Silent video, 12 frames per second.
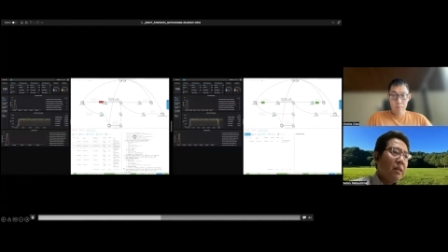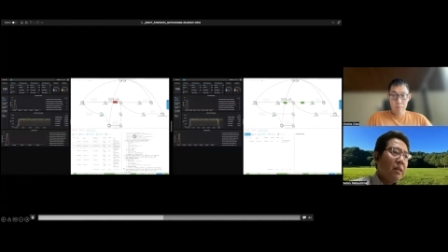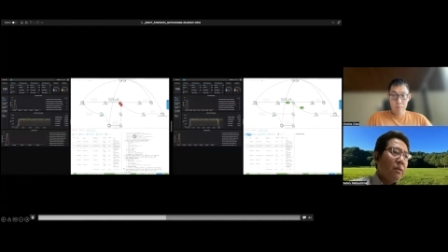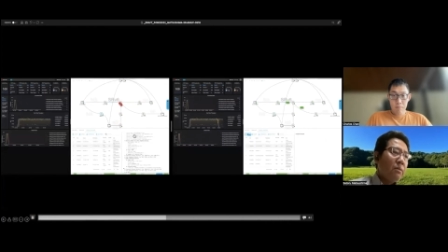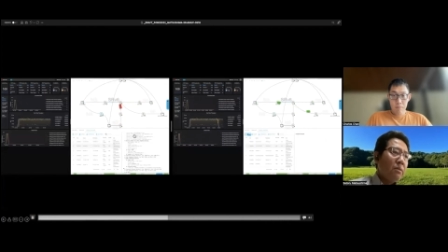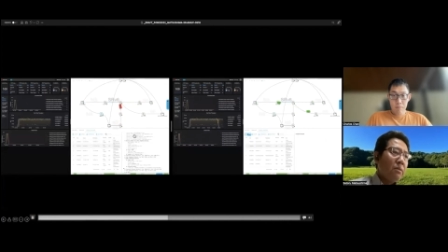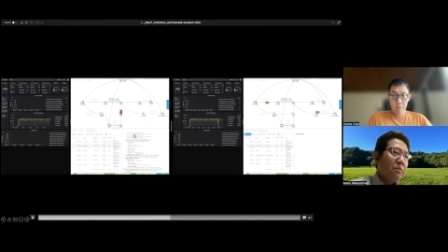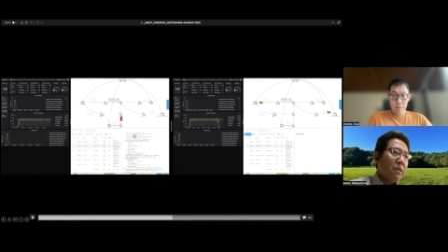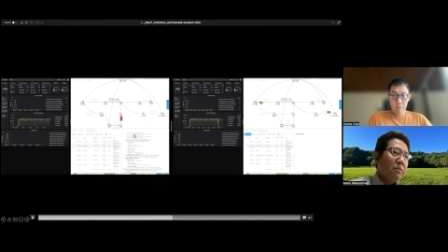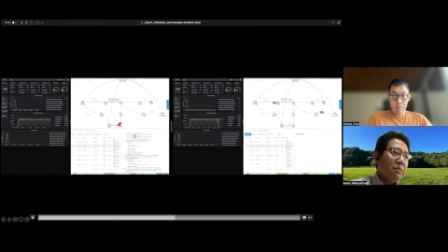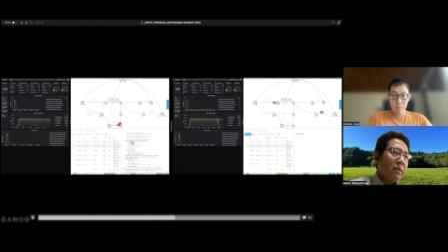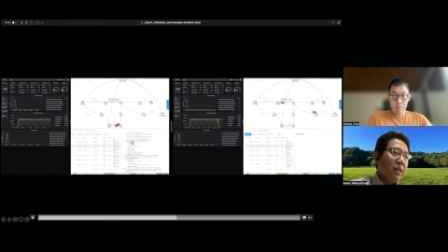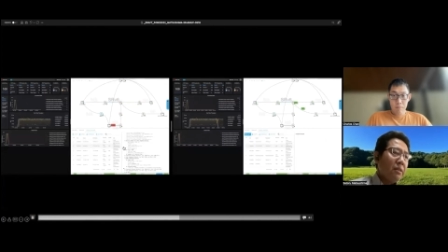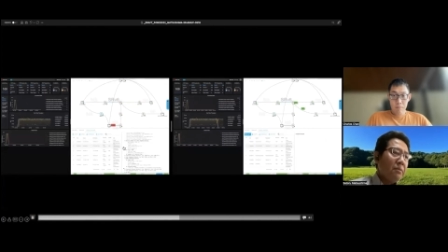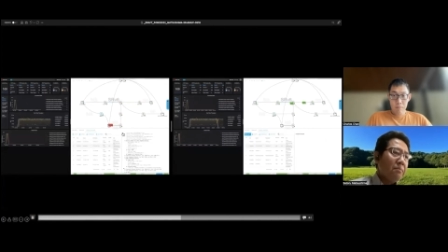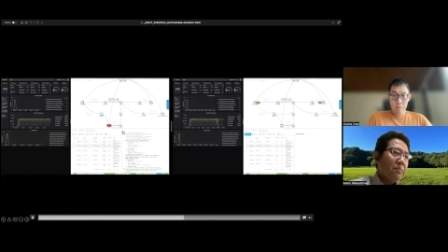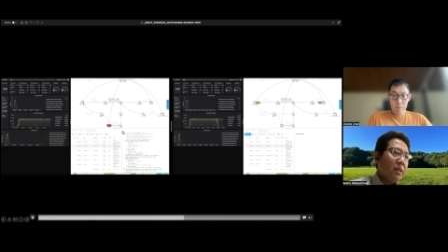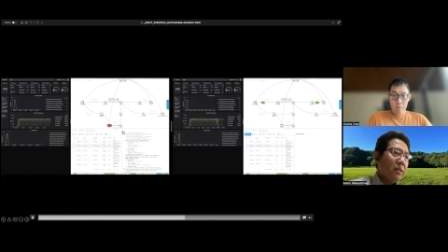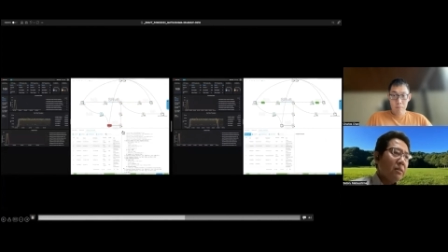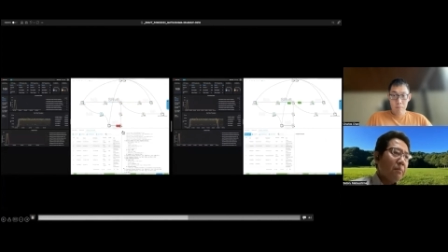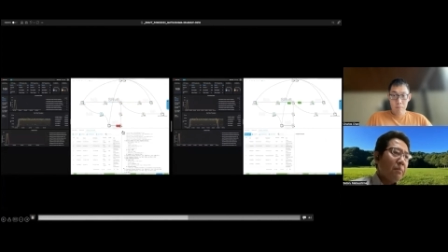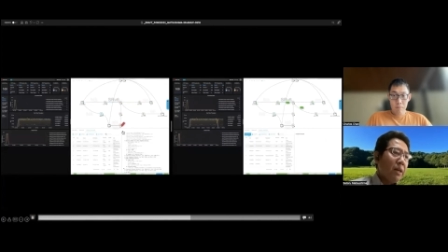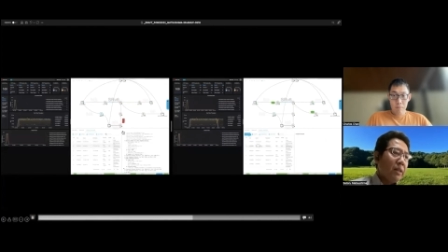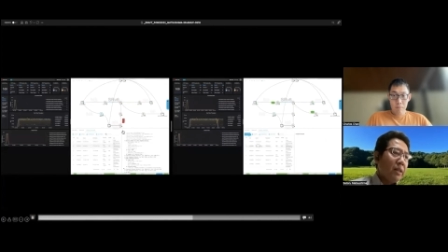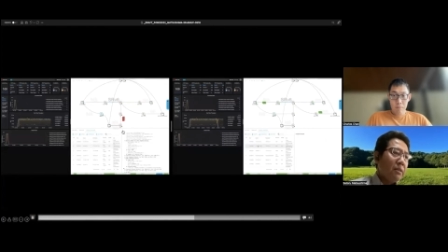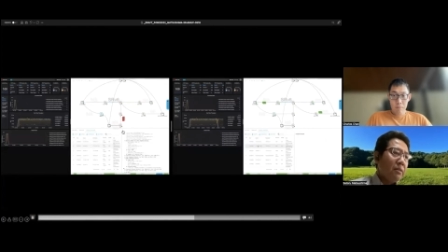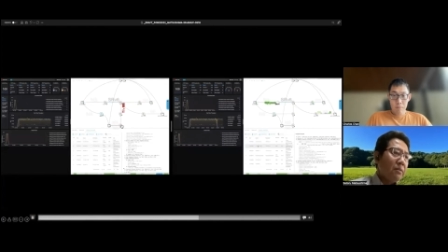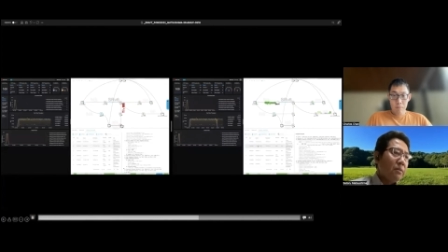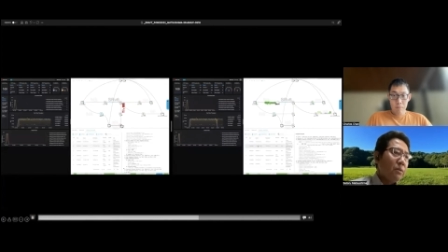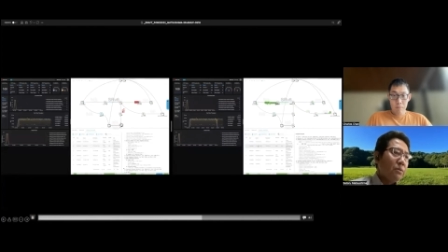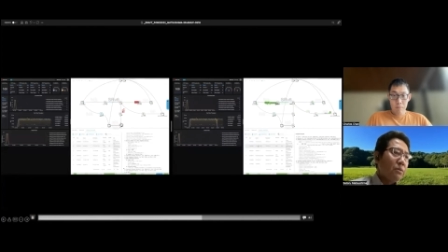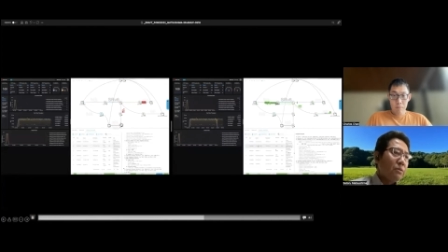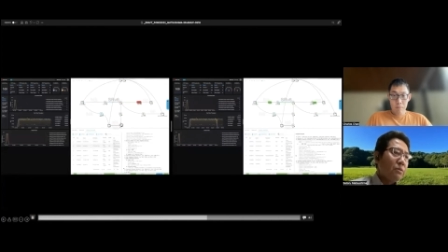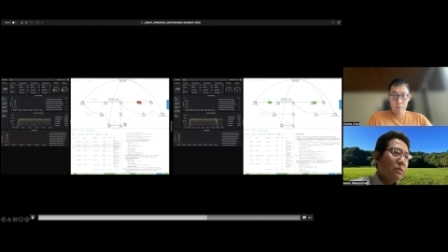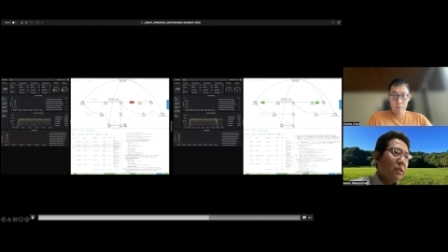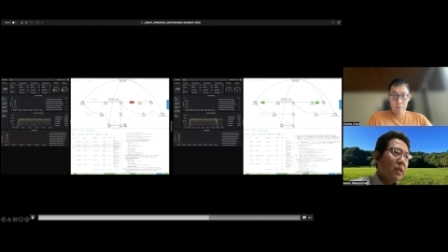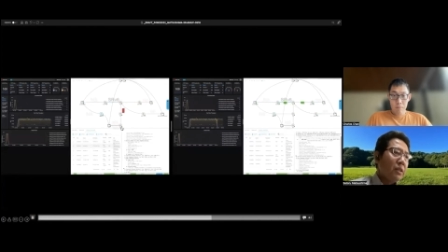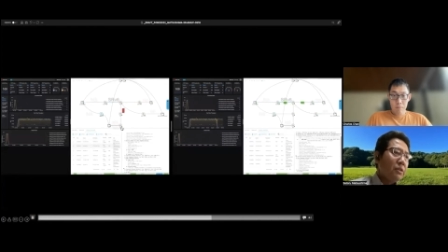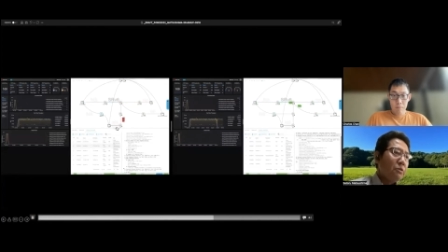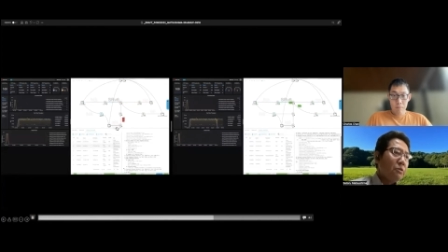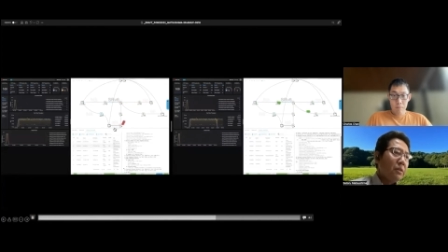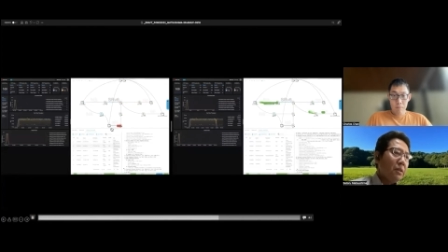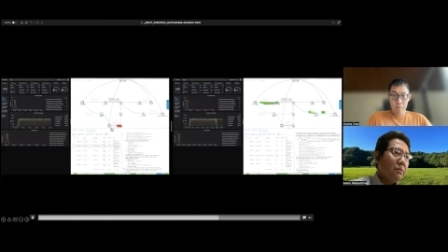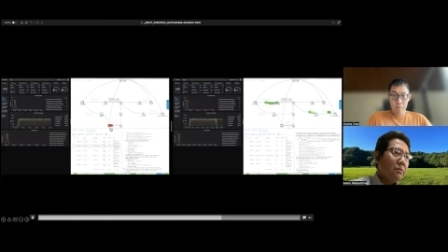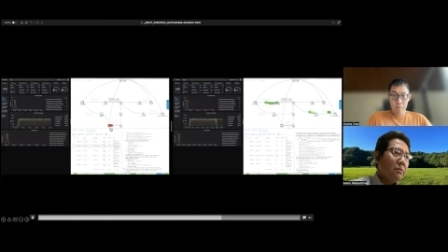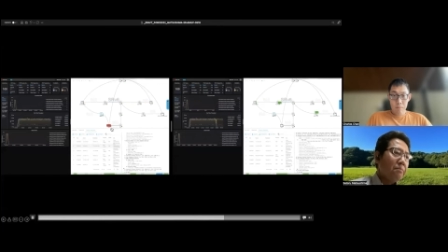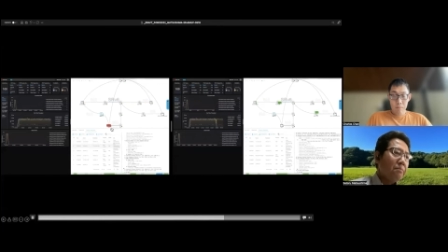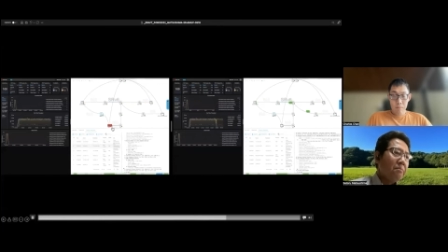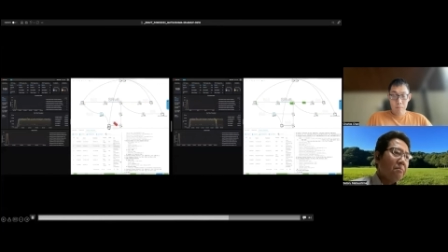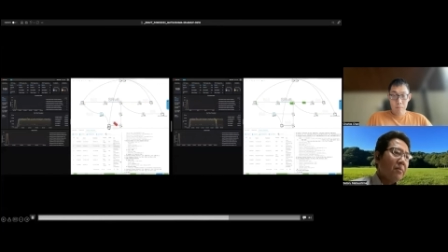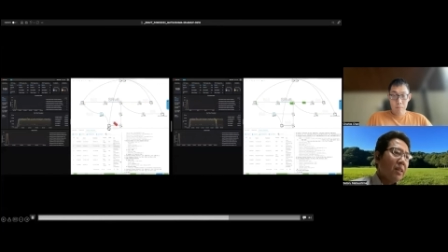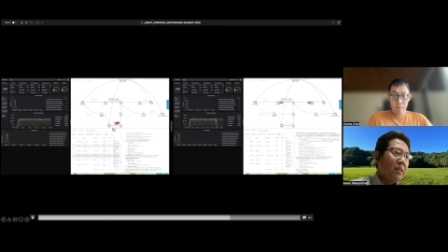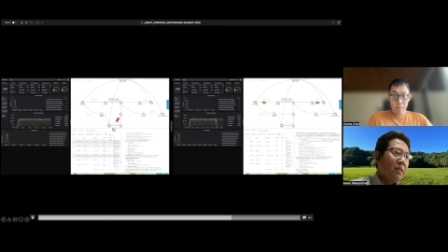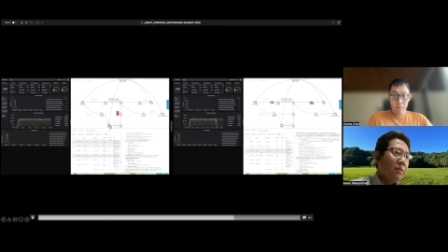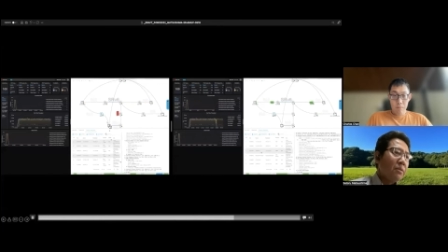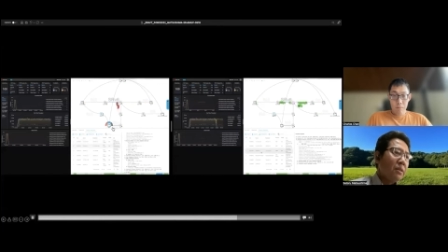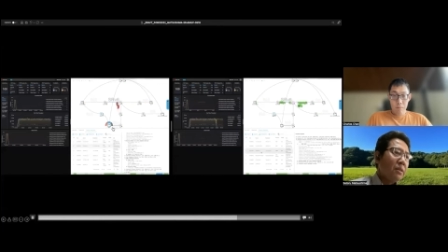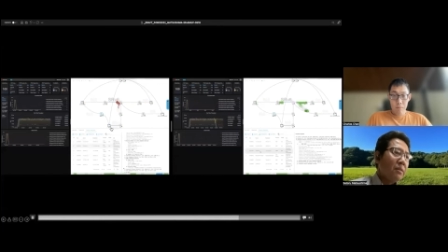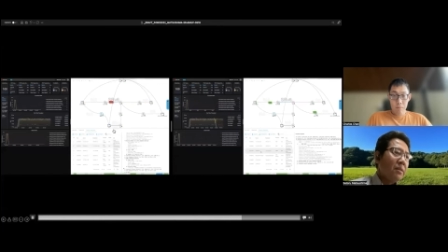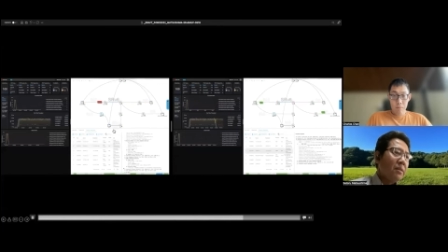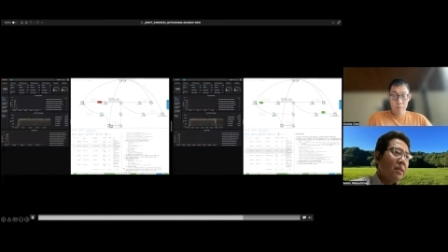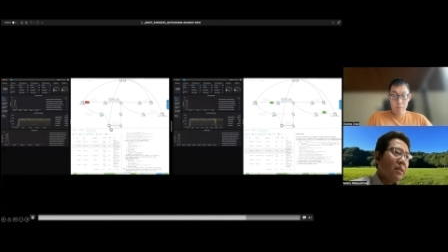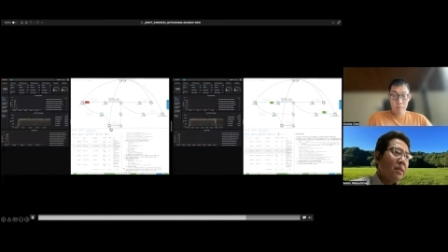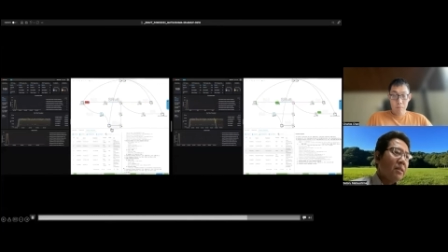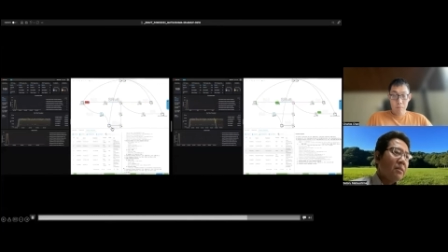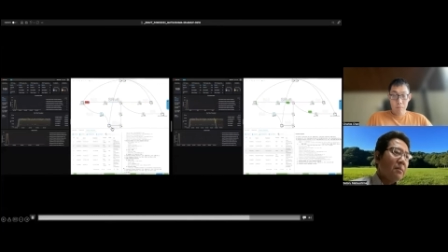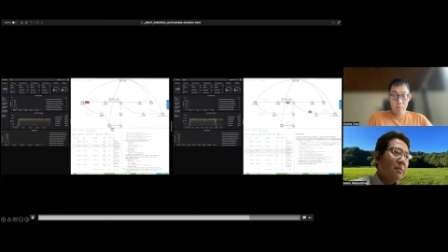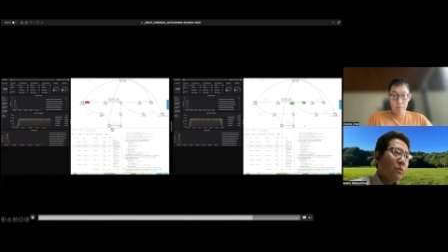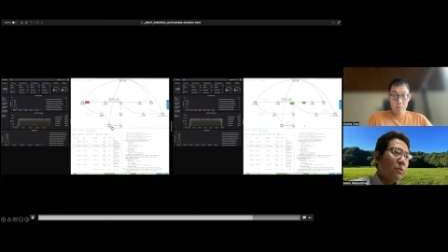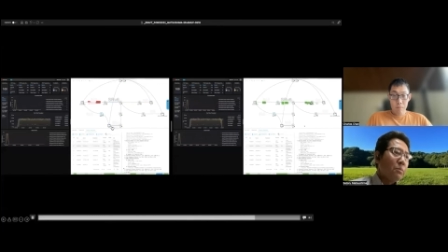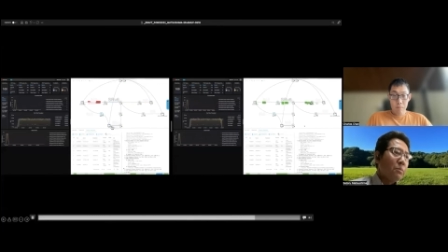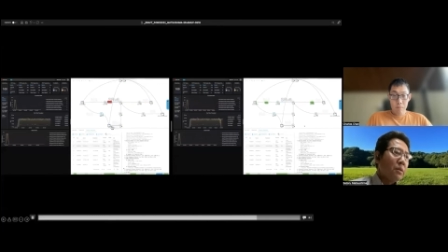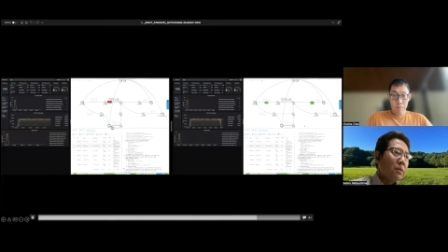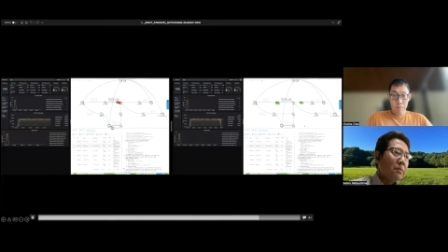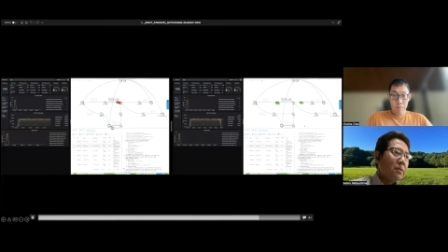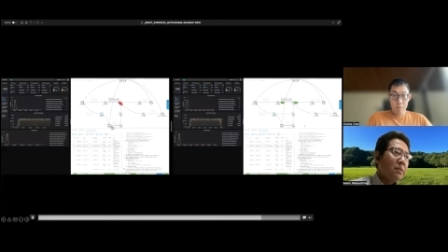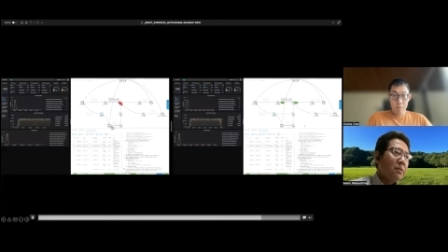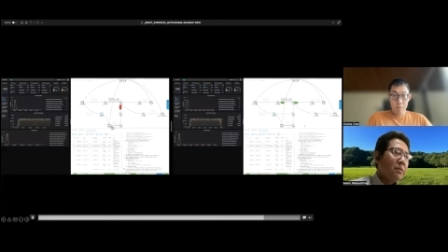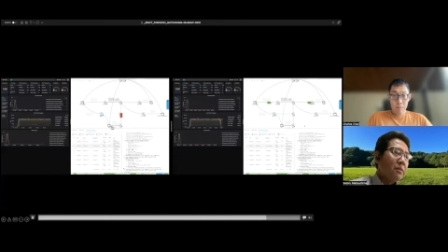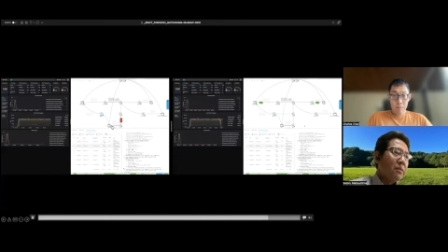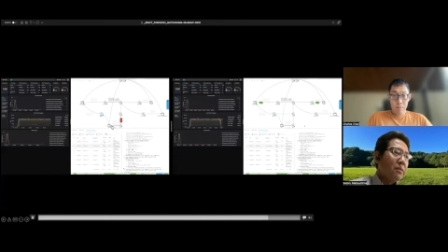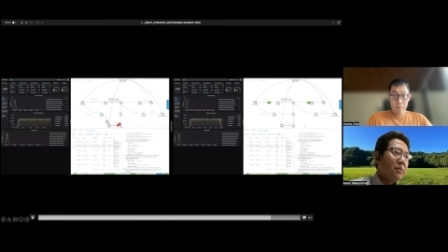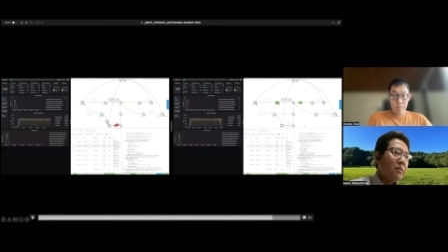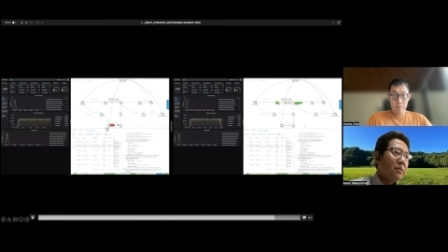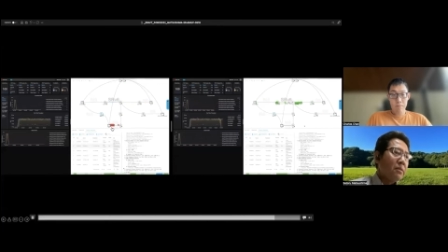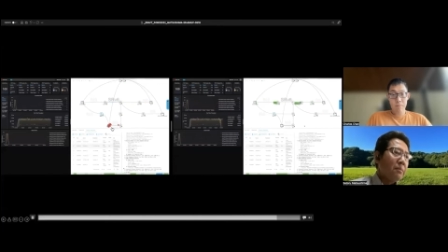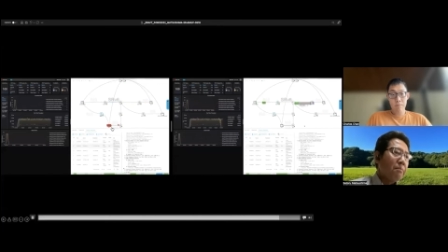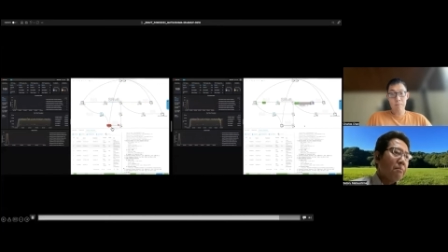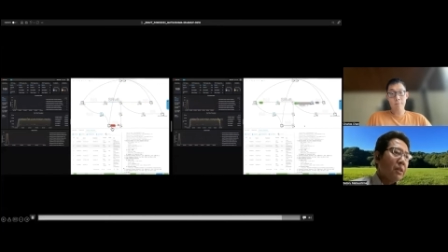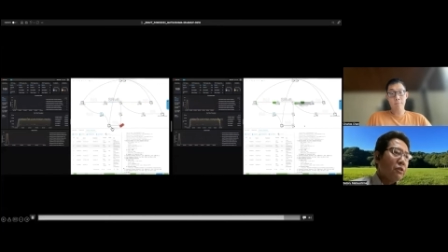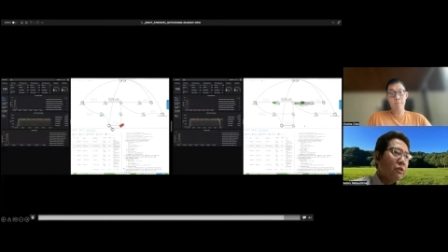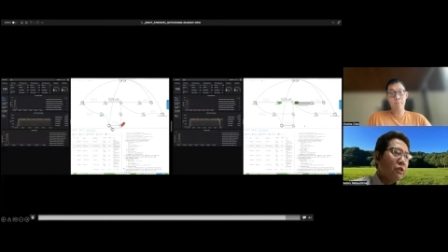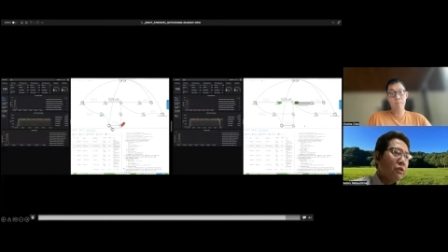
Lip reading: On left-hand side, the packet goes through the UPF on the bottom of the picture.